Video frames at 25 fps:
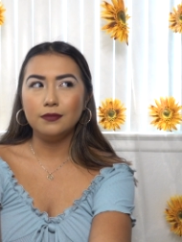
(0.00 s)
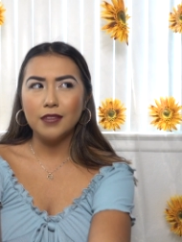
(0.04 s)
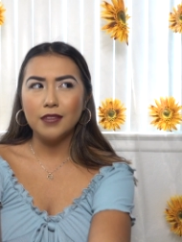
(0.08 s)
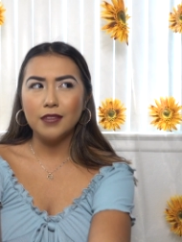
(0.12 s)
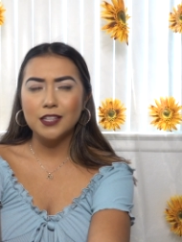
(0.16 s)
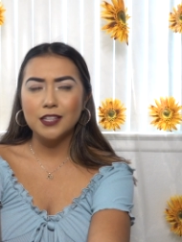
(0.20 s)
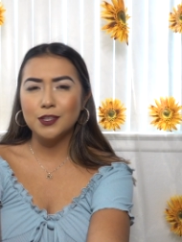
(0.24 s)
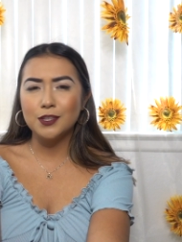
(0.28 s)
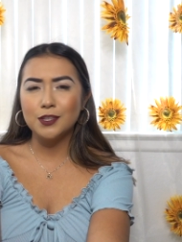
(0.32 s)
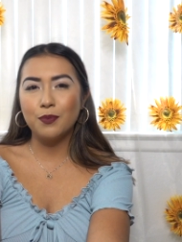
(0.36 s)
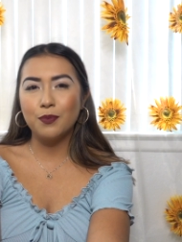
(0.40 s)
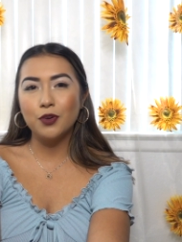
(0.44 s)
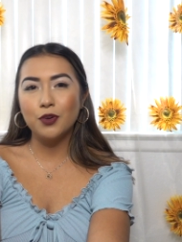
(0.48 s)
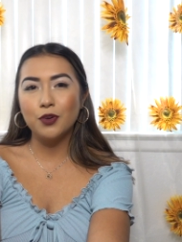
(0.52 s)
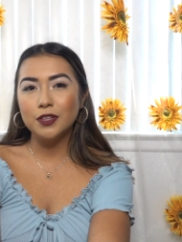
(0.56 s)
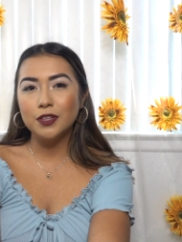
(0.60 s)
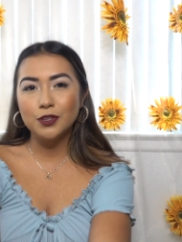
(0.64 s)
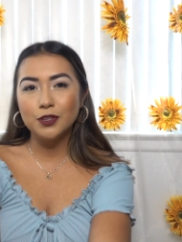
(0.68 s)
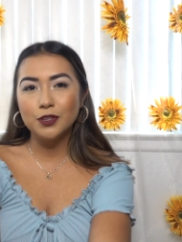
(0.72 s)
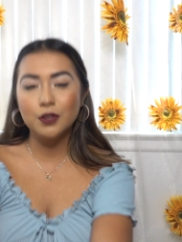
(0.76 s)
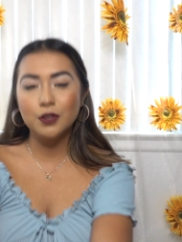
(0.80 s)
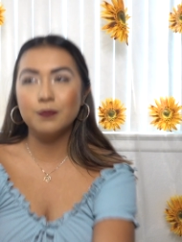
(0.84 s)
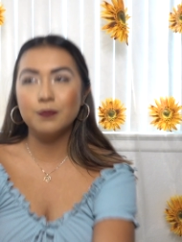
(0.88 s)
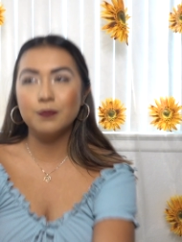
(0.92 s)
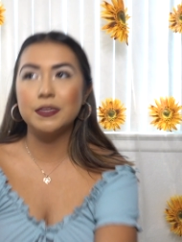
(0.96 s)
Support
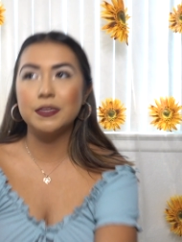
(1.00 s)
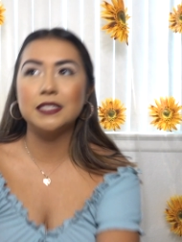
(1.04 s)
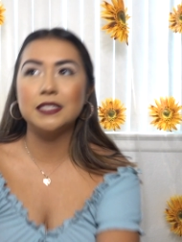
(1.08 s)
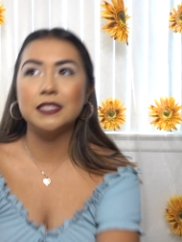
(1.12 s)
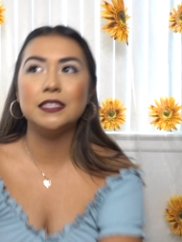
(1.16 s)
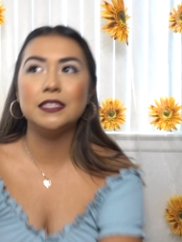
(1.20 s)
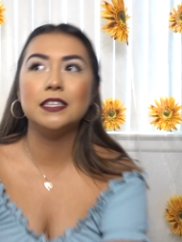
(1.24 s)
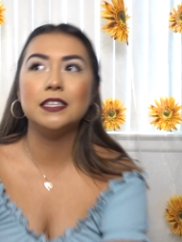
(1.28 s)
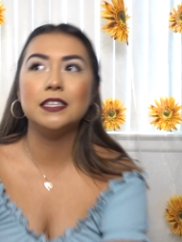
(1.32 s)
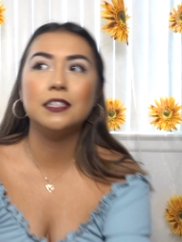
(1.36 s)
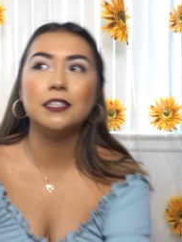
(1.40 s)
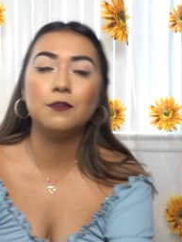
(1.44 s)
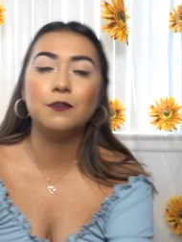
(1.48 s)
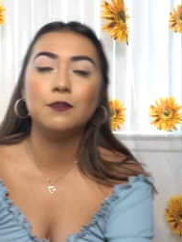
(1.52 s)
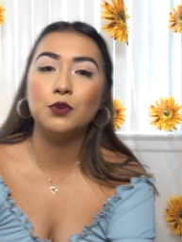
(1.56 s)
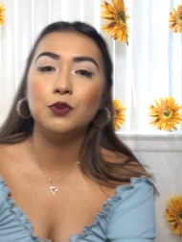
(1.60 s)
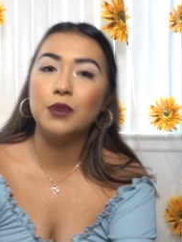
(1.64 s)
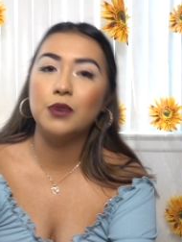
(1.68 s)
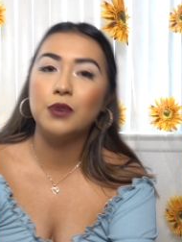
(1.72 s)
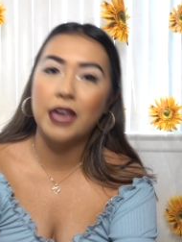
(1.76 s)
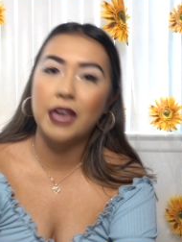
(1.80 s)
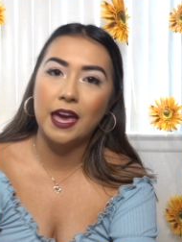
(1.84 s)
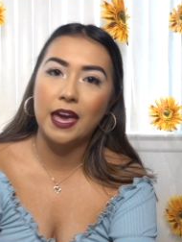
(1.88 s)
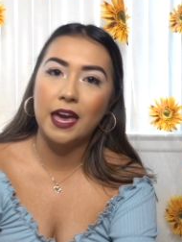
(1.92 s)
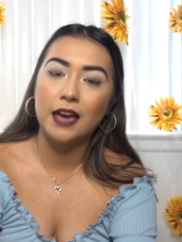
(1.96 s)
local businesses if you
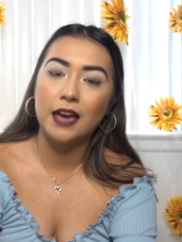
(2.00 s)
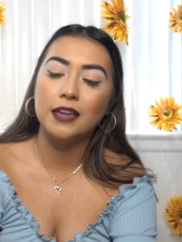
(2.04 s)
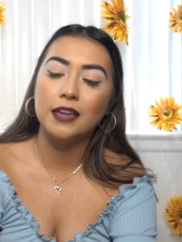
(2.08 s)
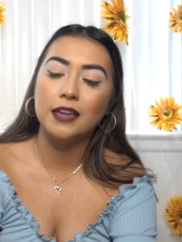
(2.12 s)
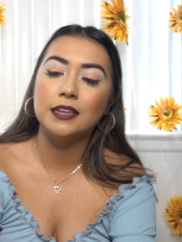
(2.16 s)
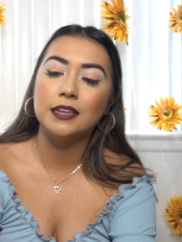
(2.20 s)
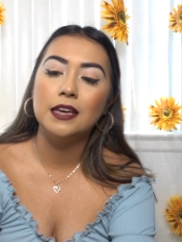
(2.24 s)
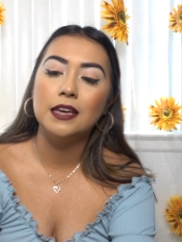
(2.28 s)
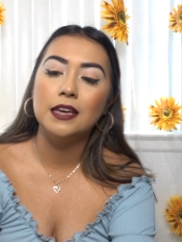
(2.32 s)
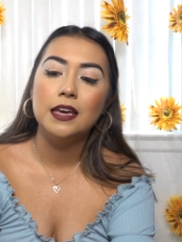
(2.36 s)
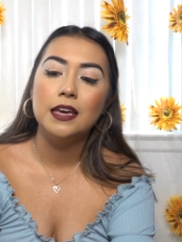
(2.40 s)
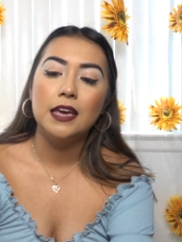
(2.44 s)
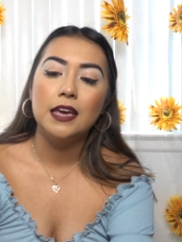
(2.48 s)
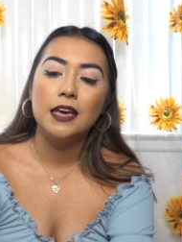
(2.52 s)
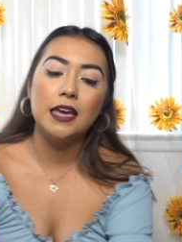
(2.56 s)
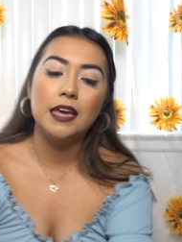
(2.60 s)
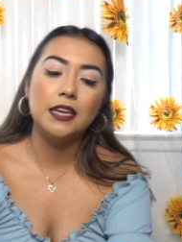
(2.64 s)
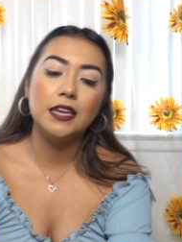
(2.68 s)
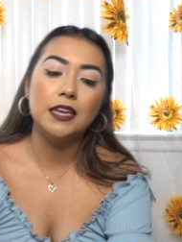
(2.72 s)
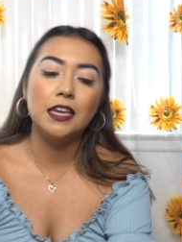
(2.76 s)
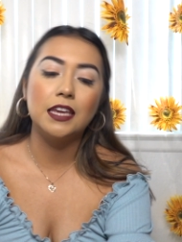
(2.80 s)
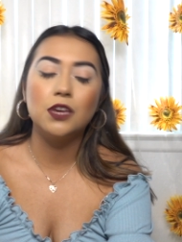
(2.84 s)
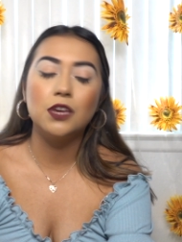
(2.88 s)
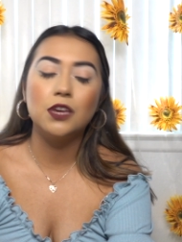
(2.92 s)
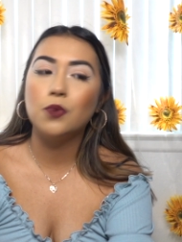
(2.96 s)
can, in
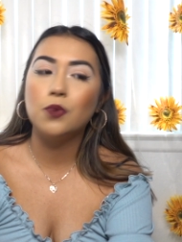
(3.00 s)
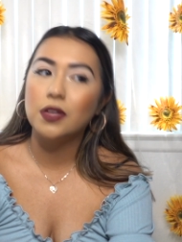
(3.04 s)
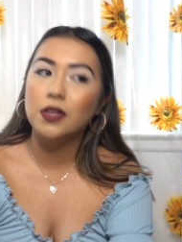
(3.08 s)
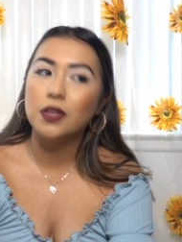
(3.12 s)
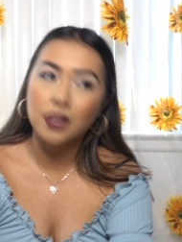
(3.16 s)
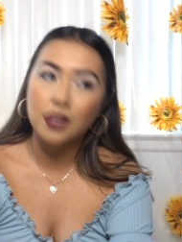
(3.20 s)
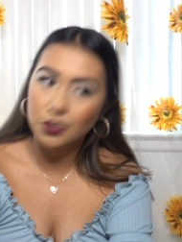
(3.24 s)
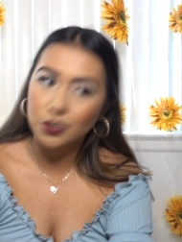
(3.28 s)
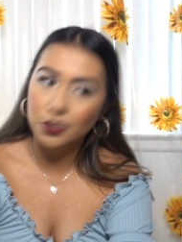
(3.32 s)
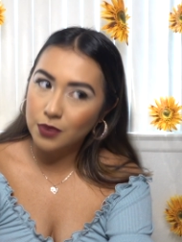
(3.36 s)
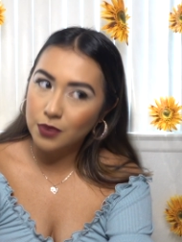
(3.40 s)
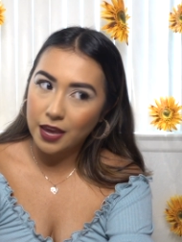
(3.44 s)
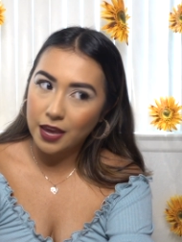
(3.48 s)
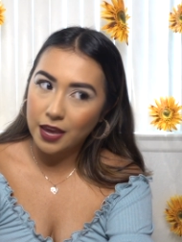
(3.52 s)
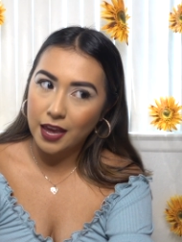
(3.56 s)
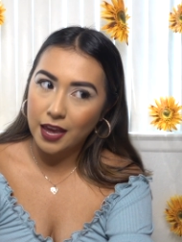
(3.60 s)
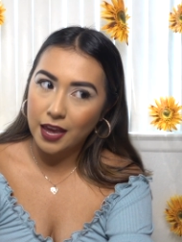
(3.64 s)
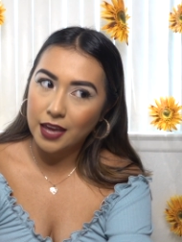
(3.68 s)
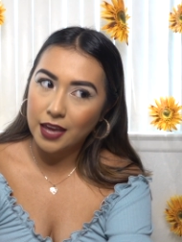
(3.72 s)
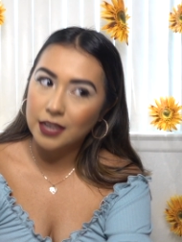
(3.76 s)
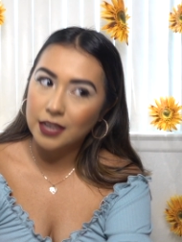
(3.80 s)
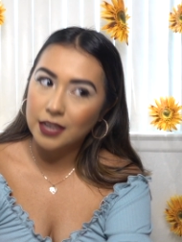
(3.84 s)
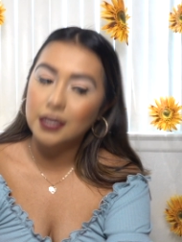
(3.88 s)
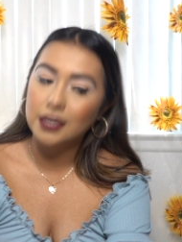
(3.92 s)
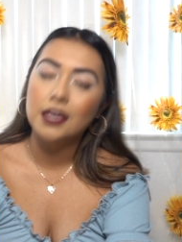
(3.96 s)
any way that you
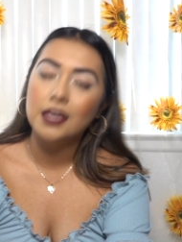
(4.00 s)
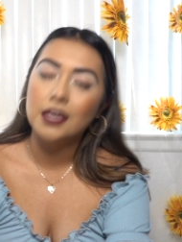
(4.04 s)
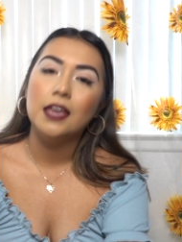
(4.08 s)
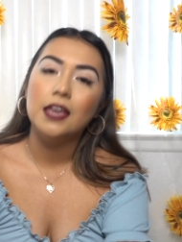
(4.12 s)
can.